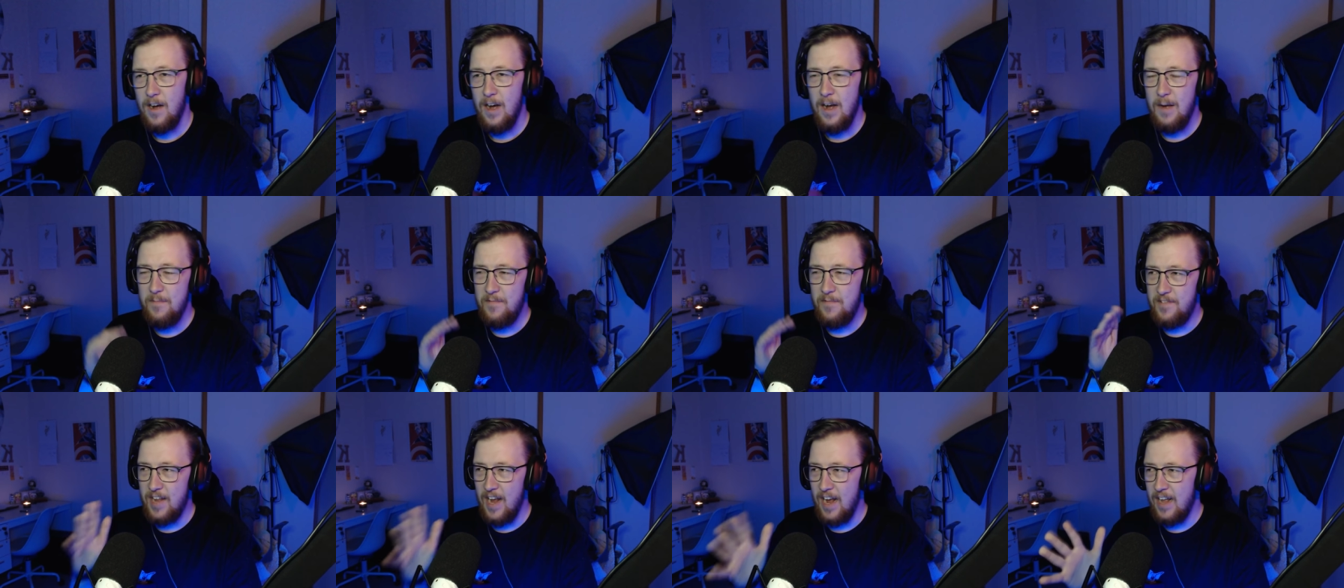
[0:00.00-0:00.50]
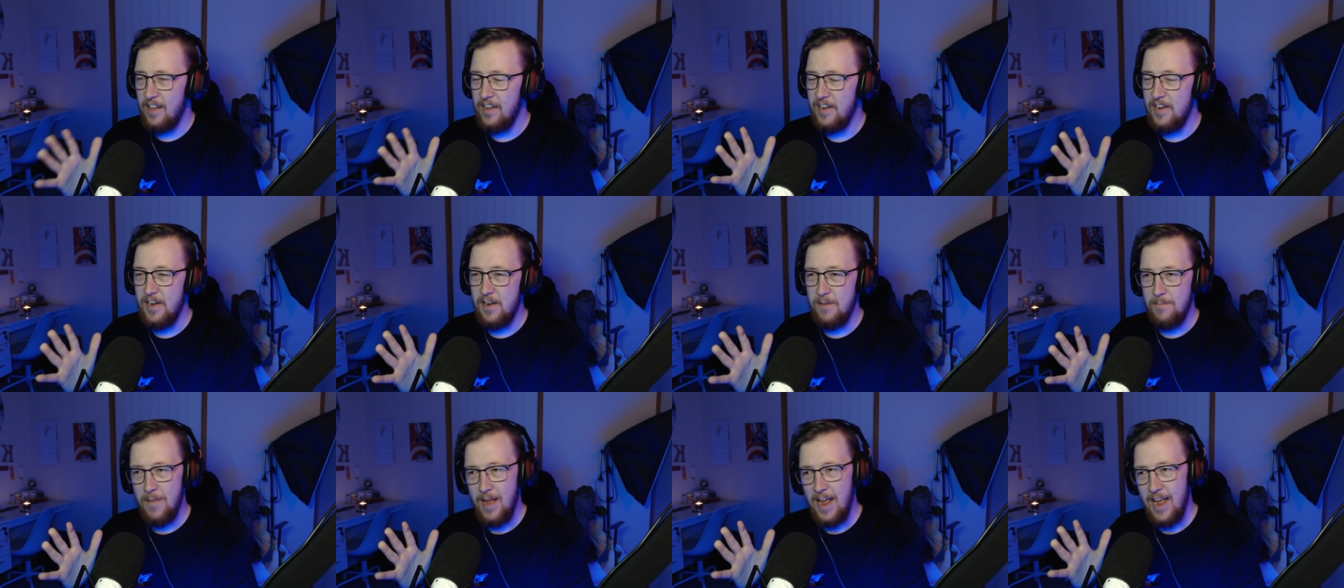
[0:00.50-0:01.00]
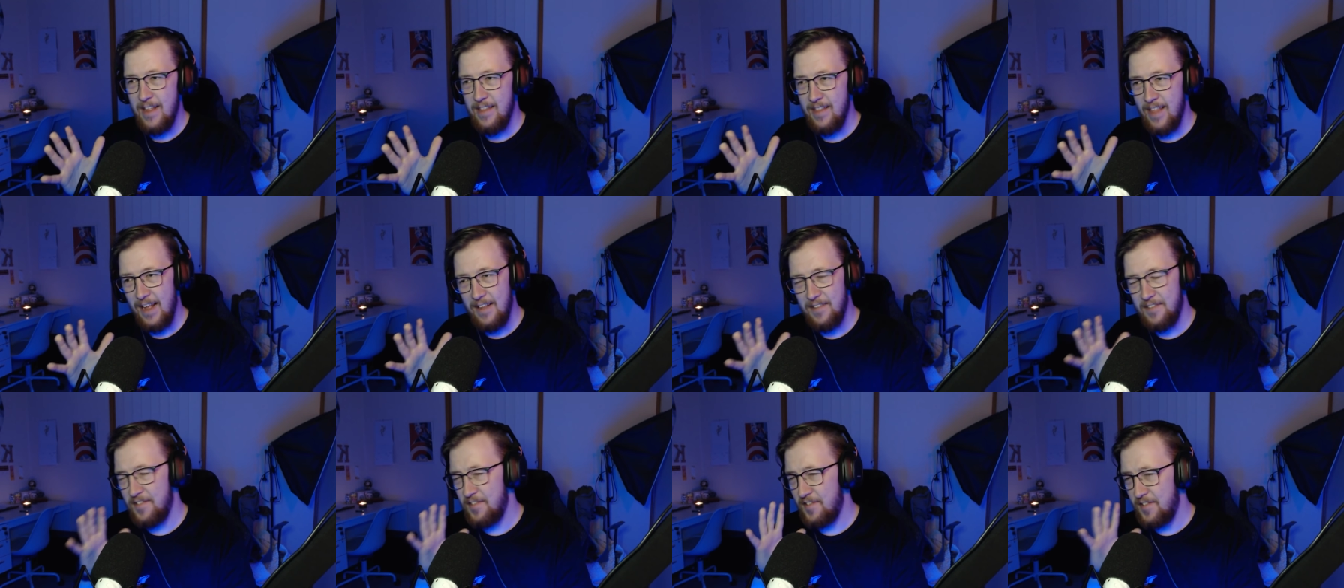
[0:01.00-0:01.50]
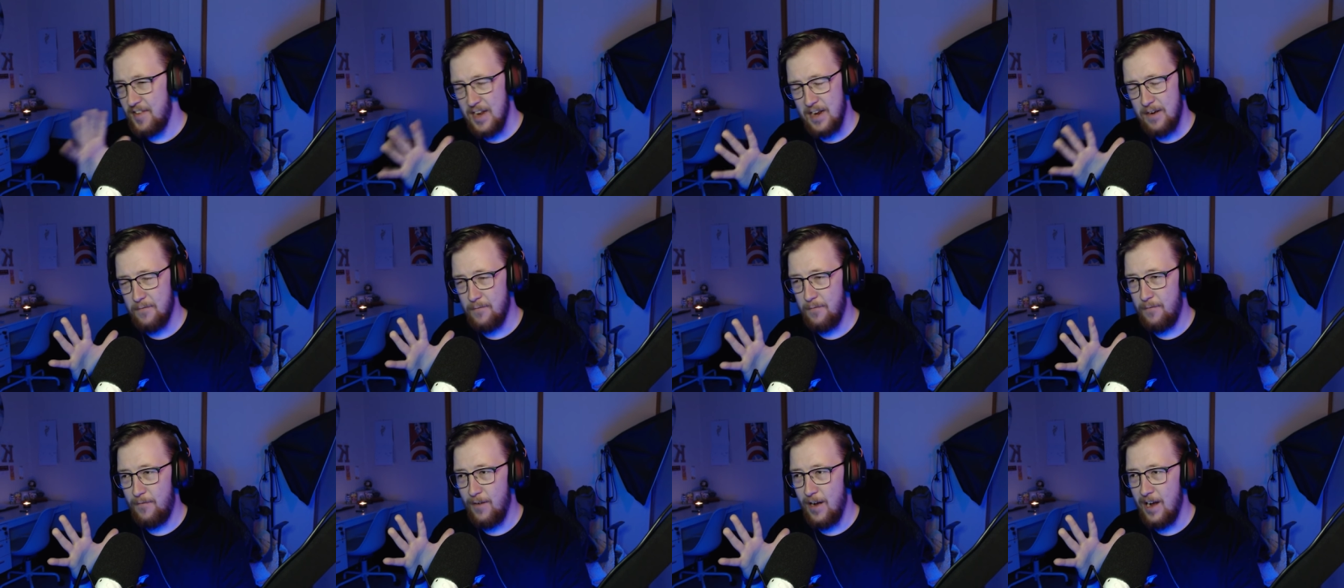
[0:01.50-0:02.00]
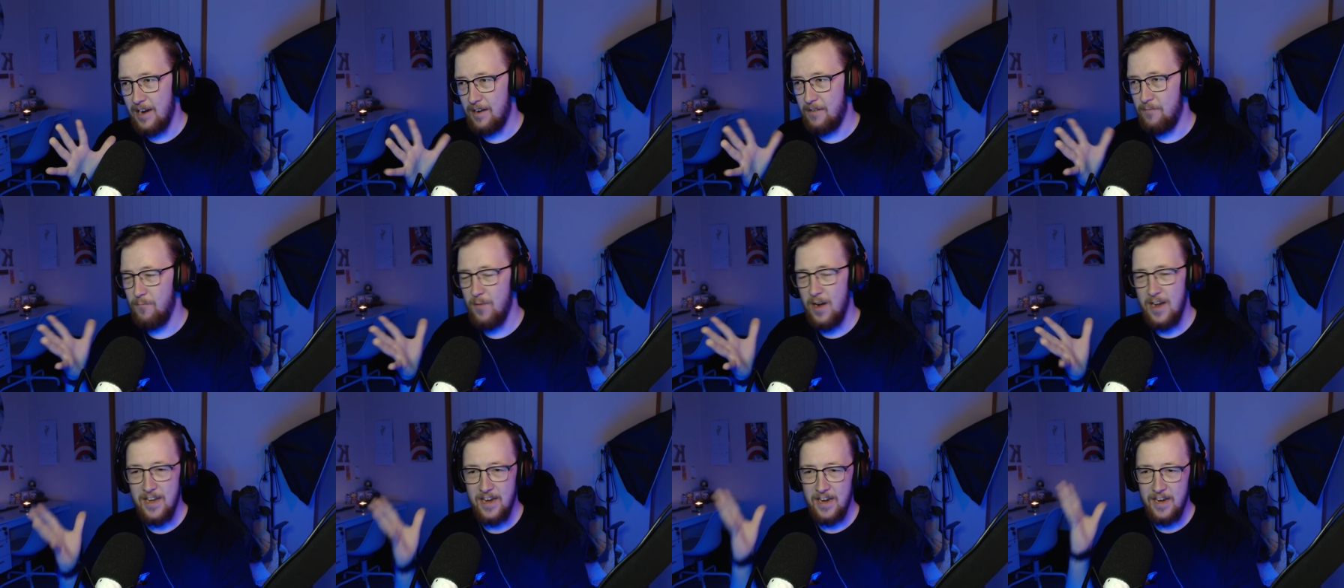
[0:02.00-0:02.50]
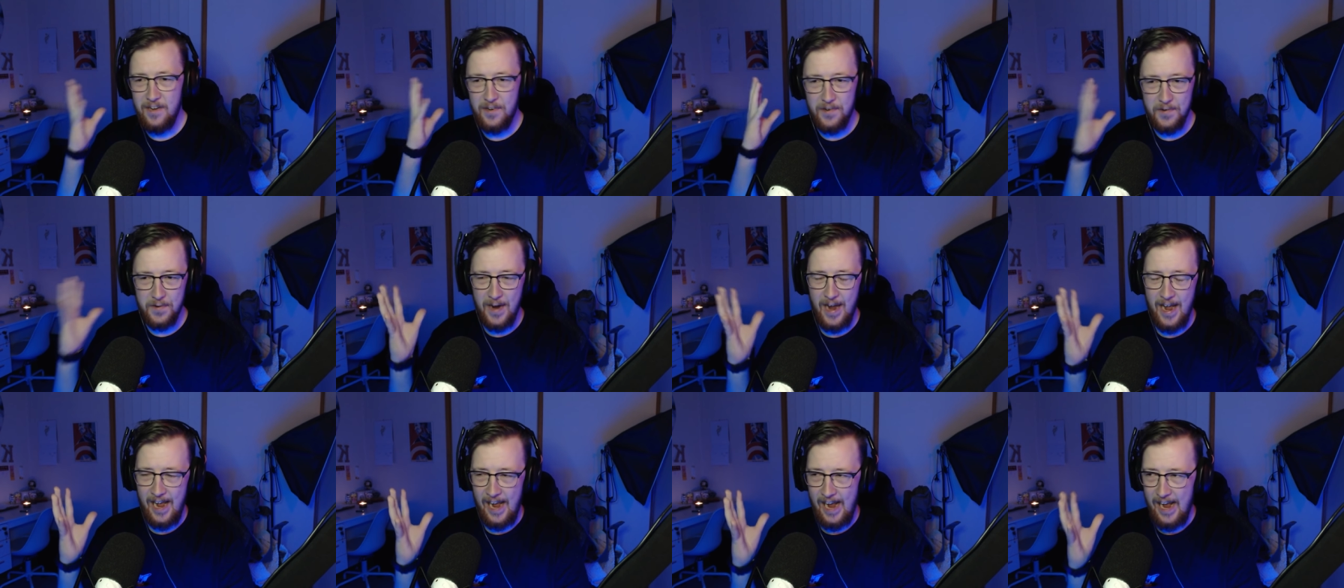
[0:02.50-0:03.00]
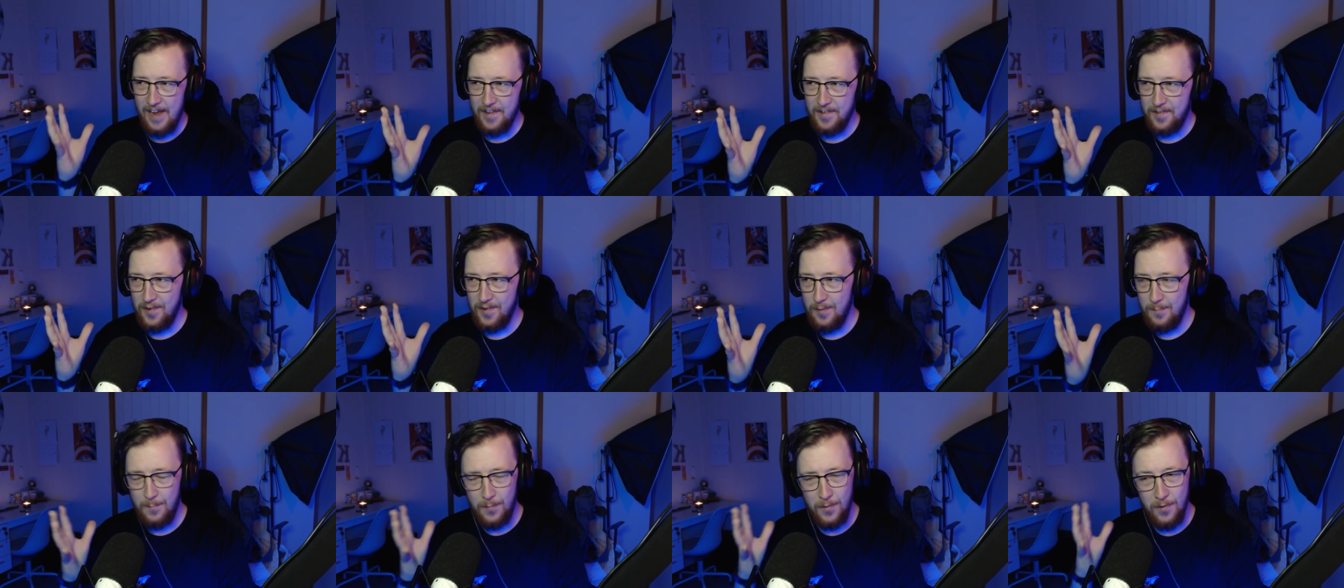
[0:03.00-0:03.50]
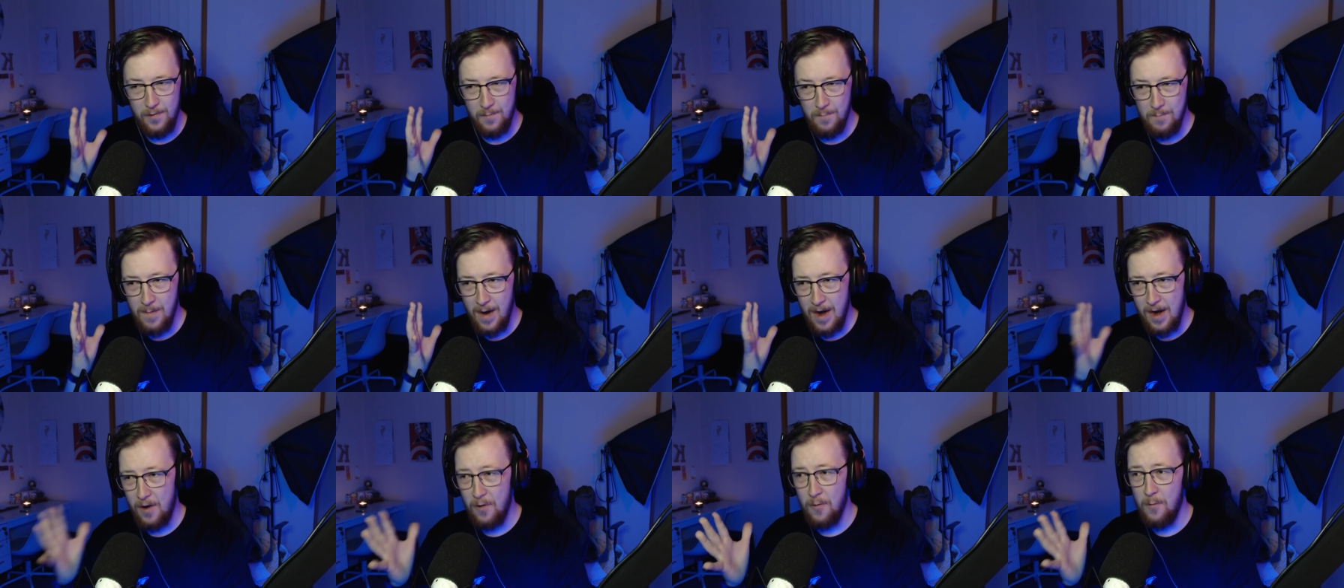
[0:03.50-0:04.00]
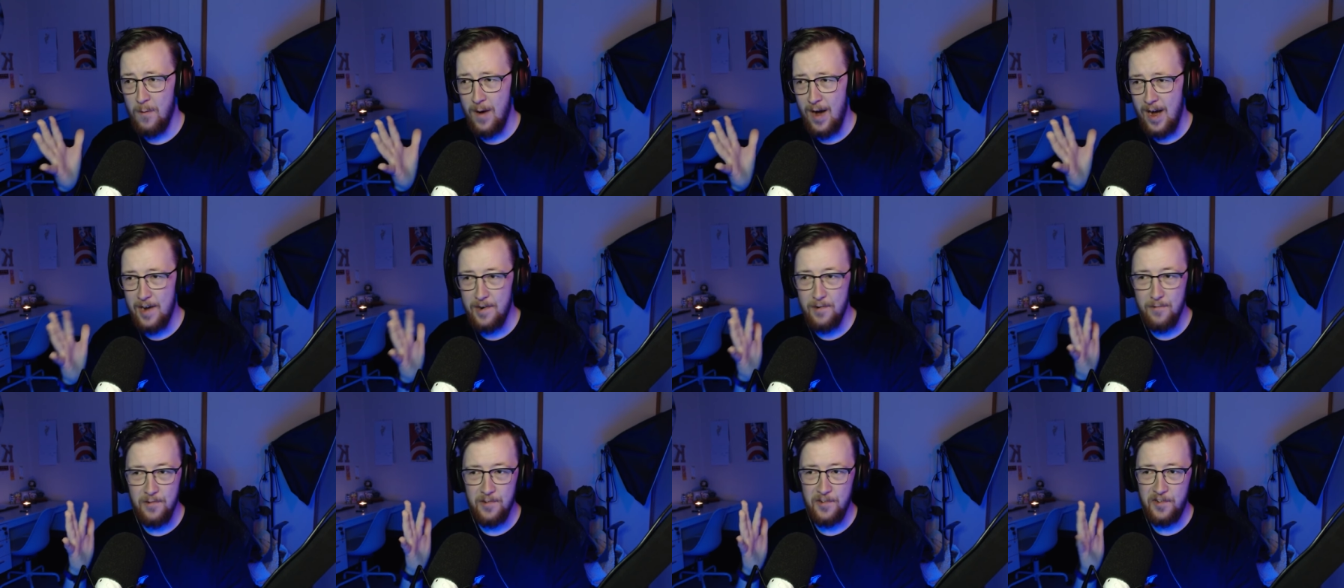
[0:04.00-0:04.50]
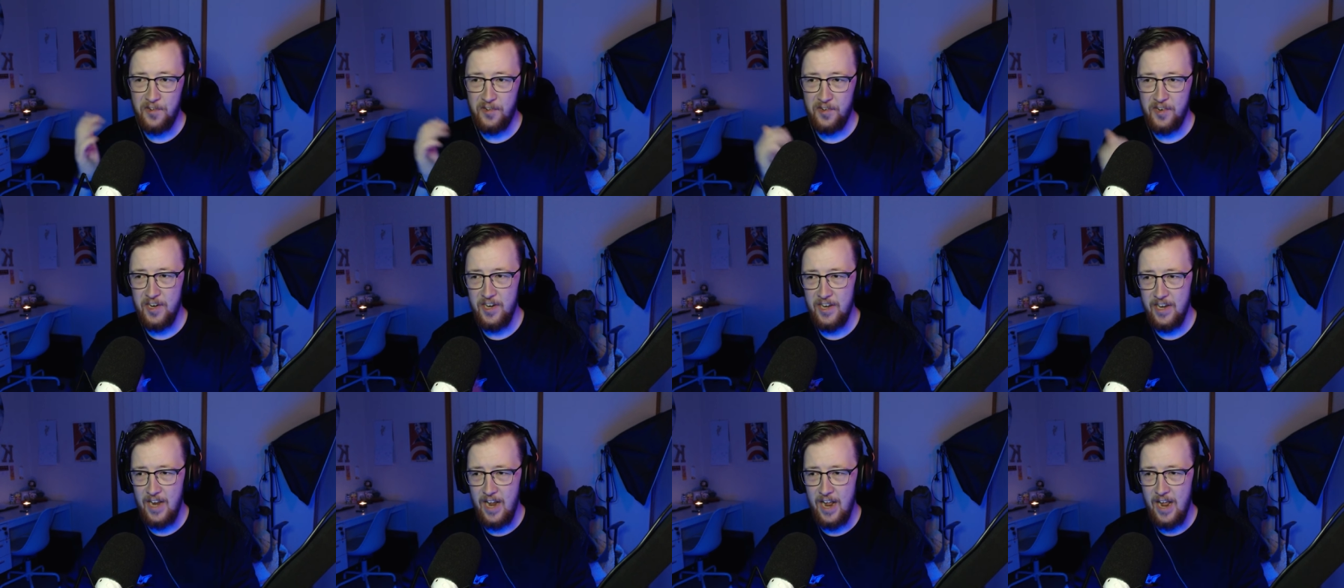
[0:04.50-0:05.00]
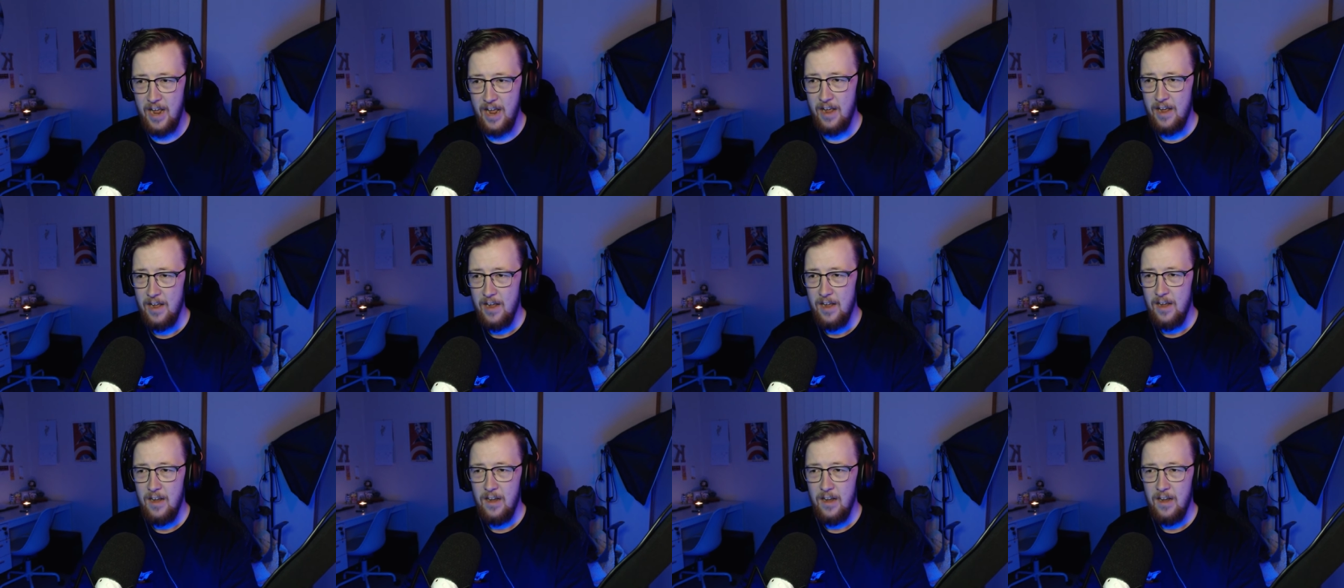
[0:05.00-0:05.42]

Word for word: I'm telling you, man, that sick fuck went into our house and put marijuana and shit in there.